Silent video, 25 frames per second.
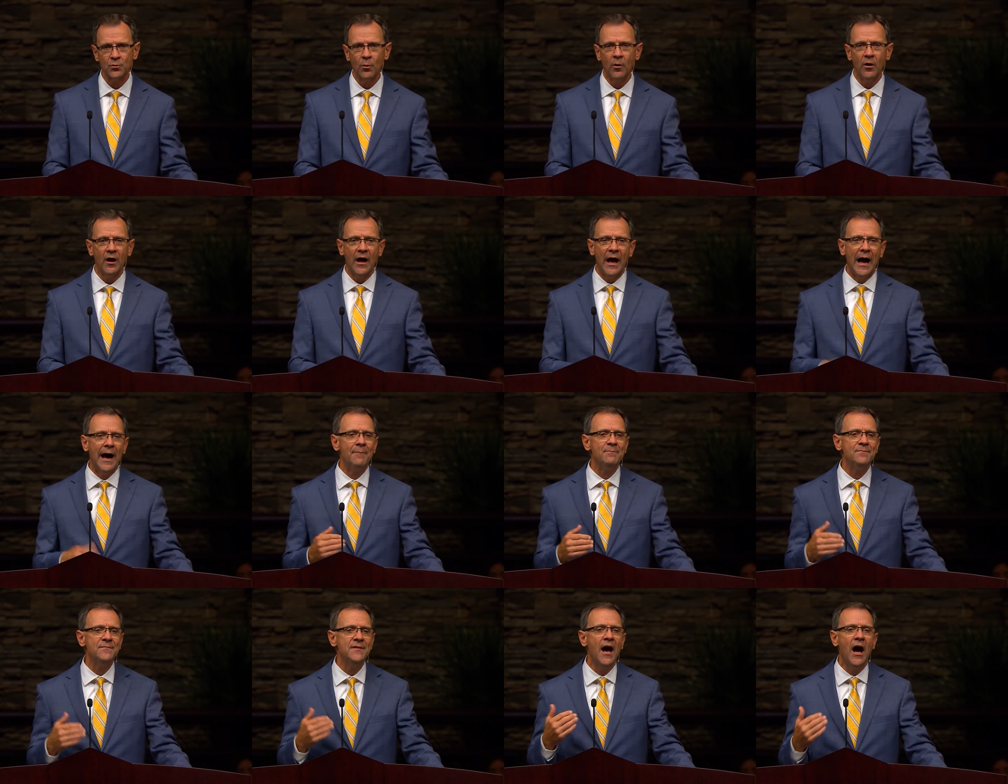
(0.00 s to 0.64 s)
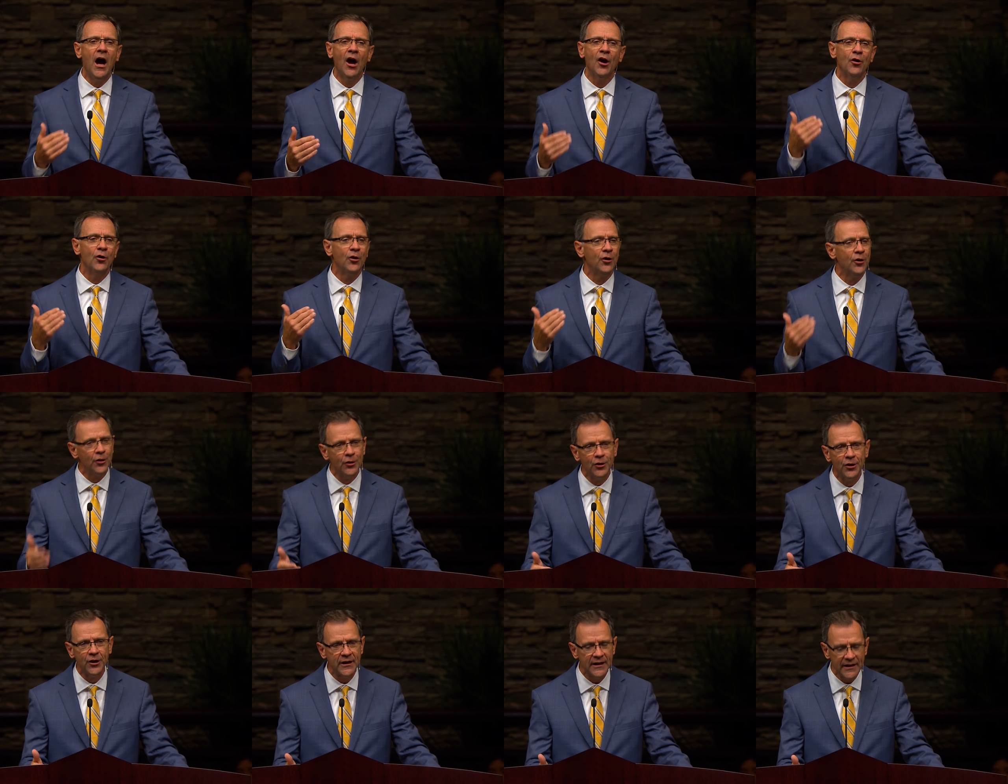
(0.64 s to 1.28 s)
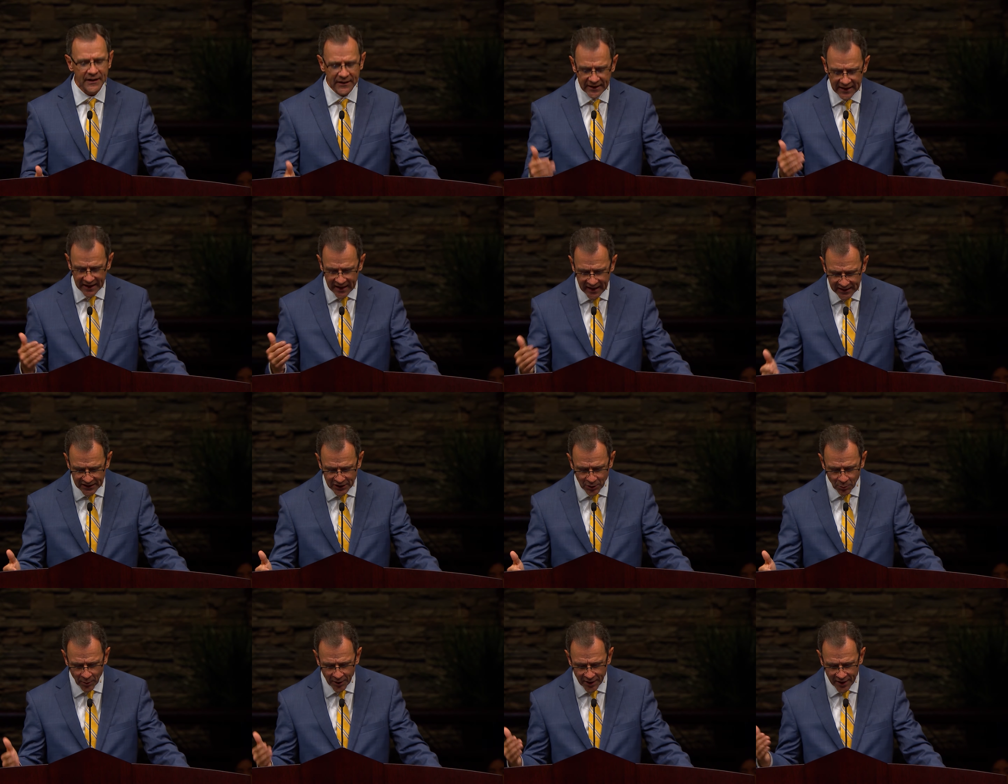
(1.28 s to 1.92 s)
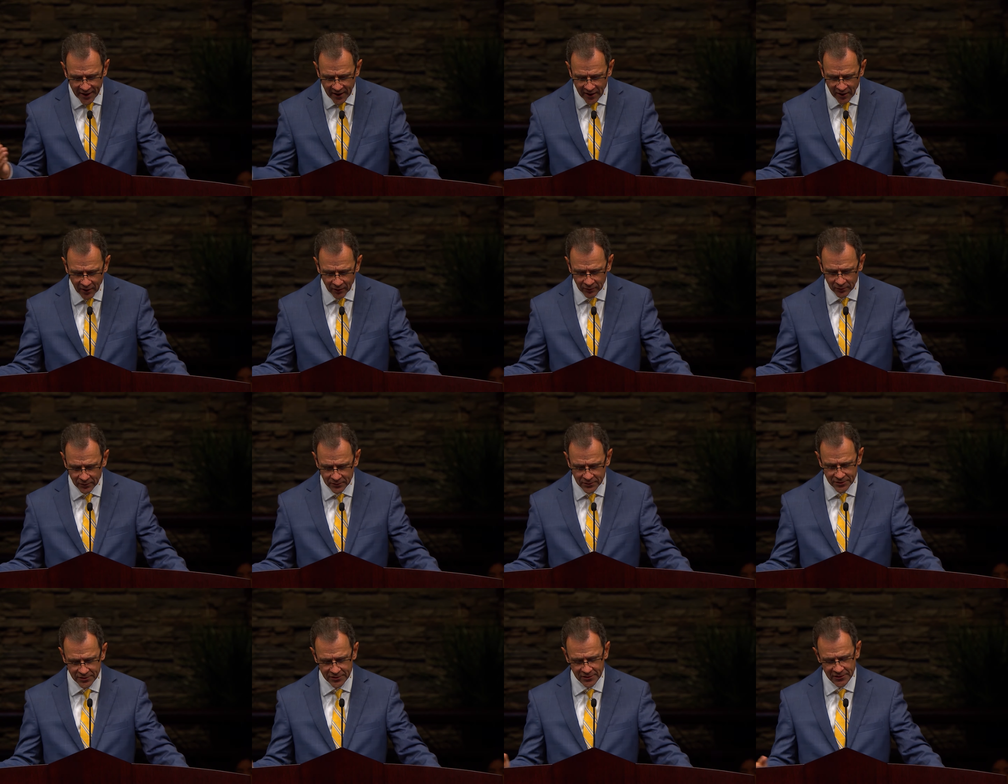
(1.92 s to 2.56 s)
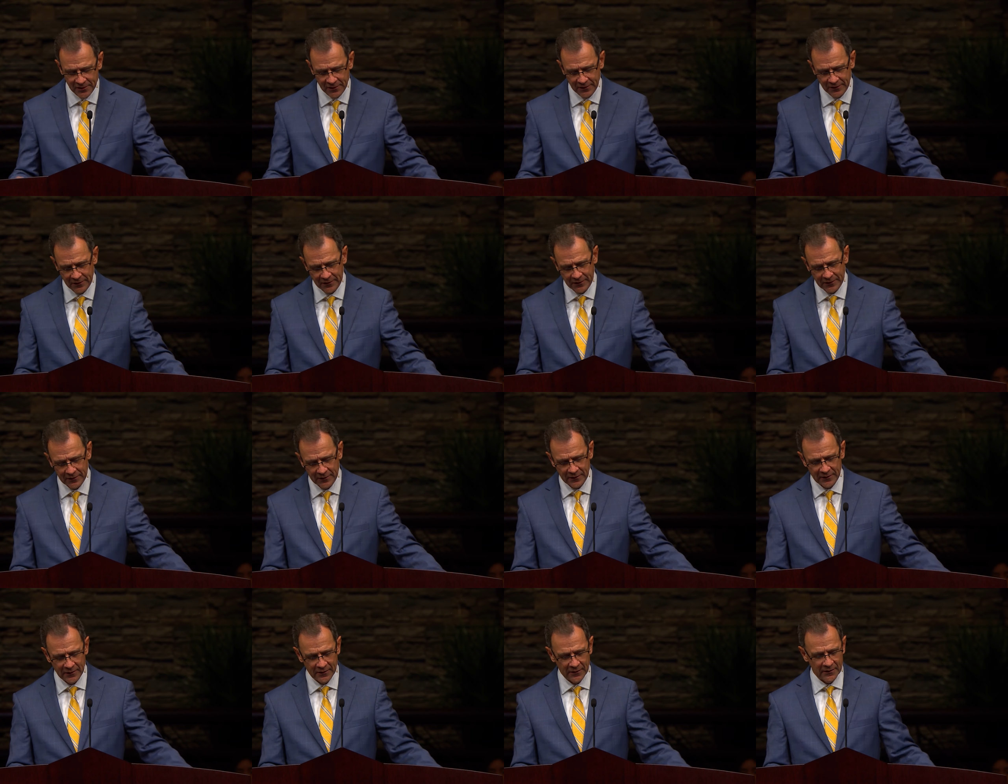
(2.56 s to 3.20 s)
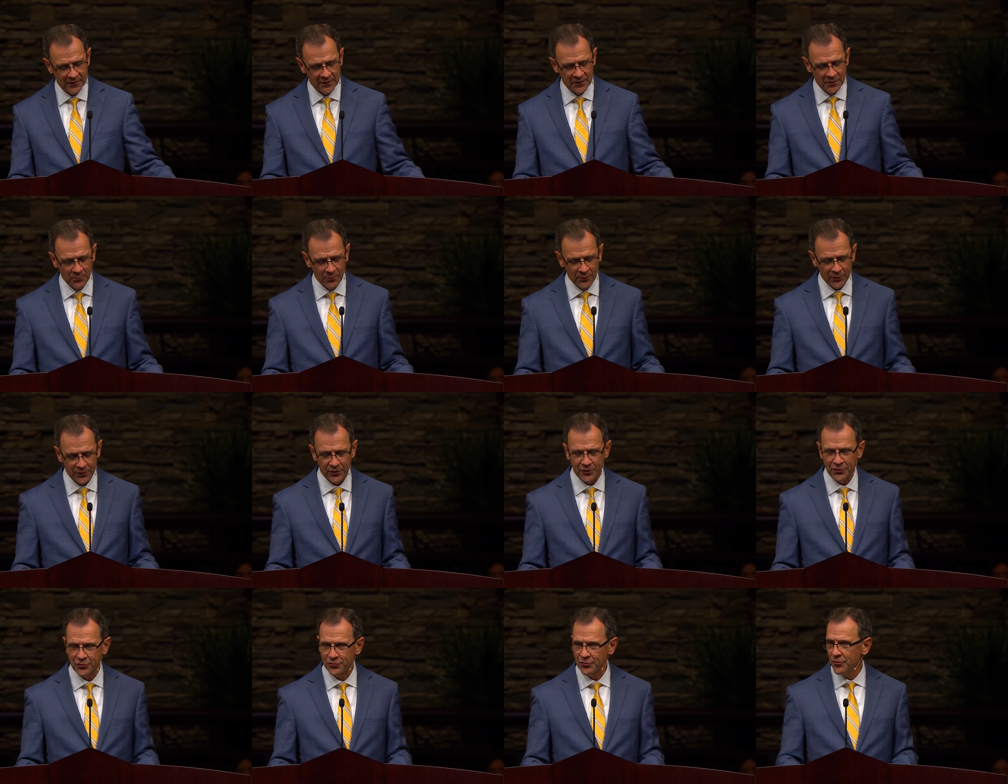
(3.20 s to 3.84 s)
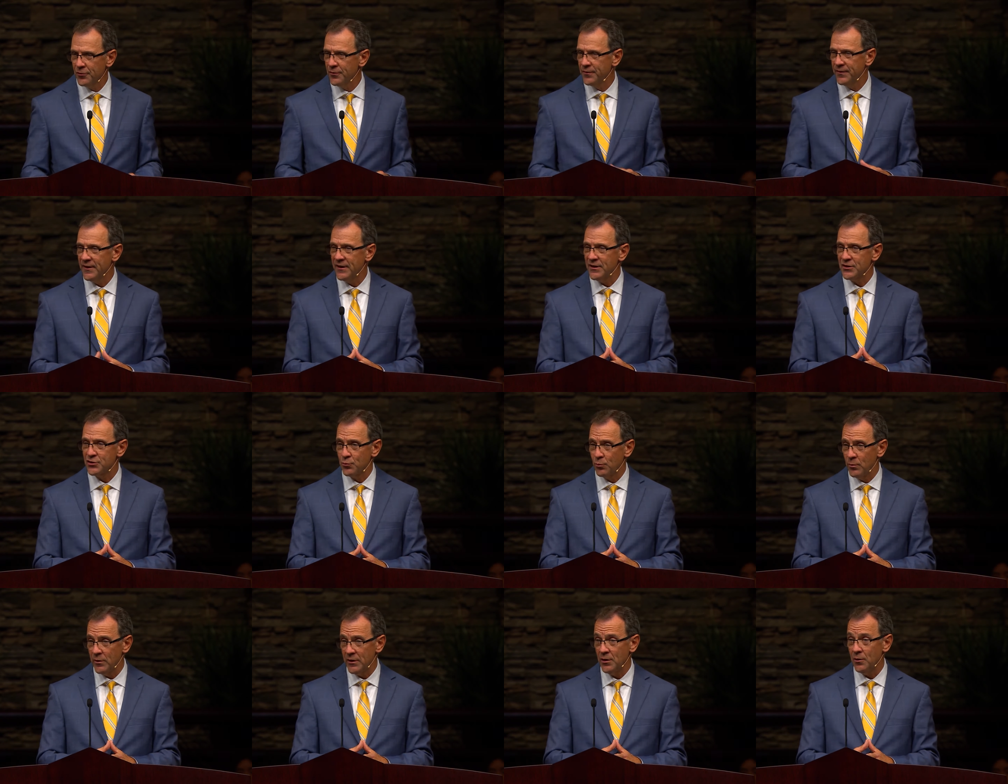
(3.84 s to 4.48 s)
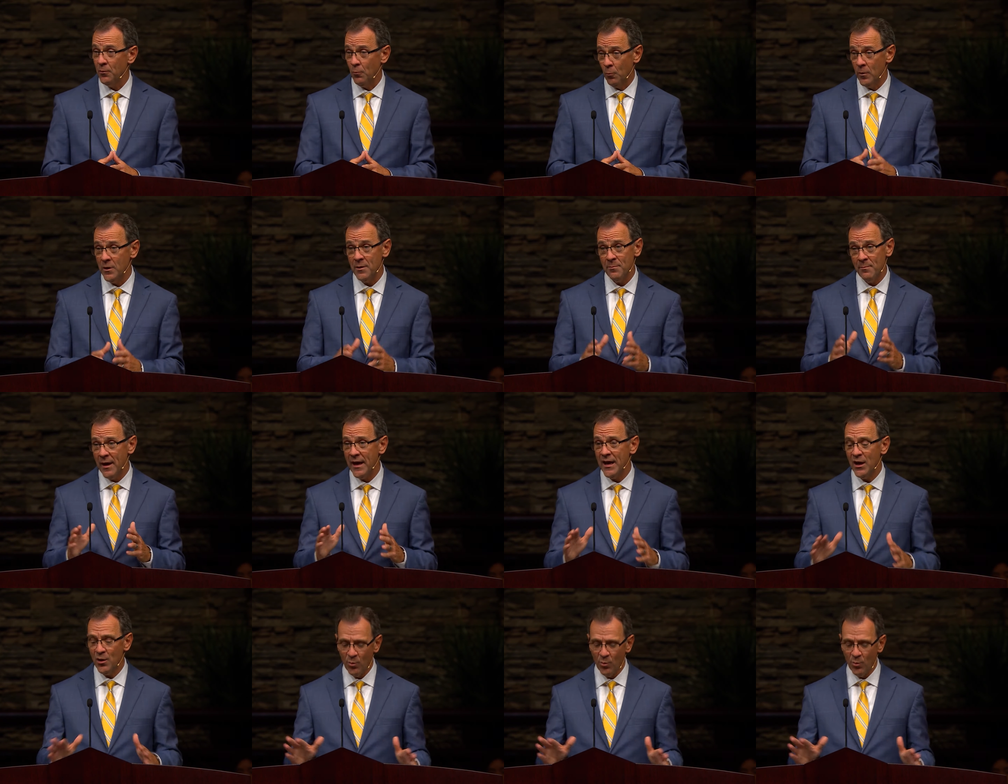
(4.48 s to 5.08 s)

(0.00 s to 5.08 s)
Well, I'm not hurting anyone else. But the truth is, we, we may